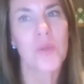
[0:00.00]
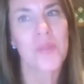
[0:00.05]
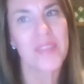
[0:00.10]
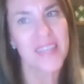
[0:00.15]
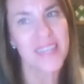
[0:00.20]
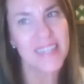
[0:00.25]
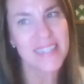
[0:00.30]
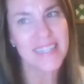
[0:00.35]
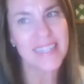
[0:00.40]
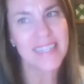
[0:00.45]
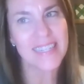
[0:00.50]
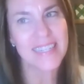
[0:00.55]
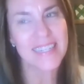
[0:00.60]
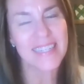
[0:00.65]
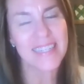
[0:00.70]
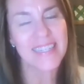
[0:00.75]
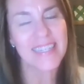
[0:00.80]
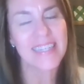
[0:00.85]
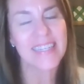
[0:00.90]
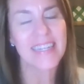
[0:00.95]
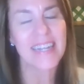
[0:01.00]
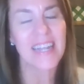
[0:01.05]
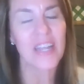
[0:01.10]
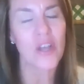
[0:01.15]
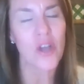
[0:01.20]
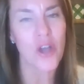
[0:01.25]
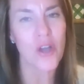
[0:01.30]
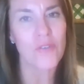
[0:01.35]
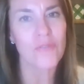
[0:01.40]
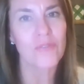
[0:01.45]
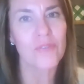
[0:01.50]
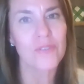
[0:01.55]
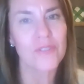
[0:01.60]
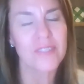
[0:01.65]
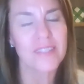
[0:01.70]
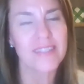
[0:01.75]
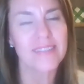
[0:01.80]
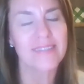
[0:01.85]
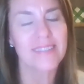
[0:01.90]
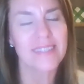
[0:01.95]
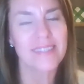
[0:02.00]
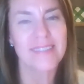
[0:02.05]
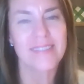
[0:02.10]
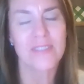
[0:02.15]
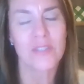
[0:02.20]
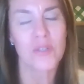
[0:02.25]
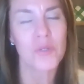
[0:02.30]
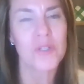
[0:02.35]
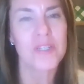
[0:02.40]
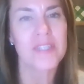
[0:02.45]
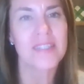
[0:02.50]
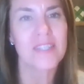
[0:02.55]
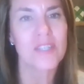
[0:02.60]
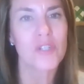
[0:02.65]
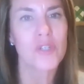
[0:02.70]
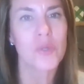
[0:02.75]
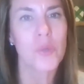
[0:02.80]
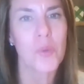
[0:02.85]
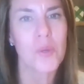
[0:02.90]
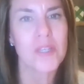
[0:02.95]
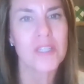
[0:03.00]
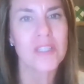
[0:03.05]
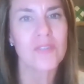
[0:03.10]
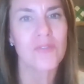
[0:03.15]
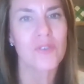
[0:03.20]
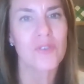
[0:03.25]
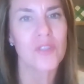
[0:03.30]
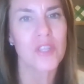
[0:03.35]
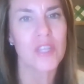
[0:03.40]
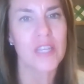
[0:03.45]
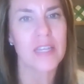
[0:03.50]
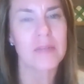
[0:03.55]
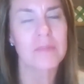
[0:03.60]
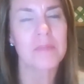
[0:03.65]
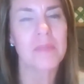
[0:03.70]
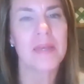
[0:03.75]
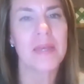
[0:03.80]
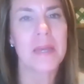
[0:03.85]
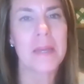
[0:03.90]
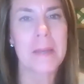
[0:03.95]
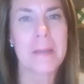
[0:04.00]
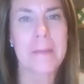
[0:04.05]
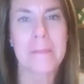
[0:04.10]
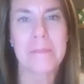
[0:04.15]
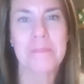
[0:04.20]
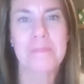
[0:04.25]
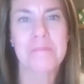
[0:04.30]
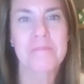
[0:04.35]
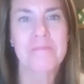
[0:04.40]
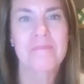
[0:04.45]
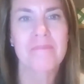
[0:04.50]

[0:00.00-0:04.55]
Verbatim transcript: when they needed it and I offered certain essential oils for them, um,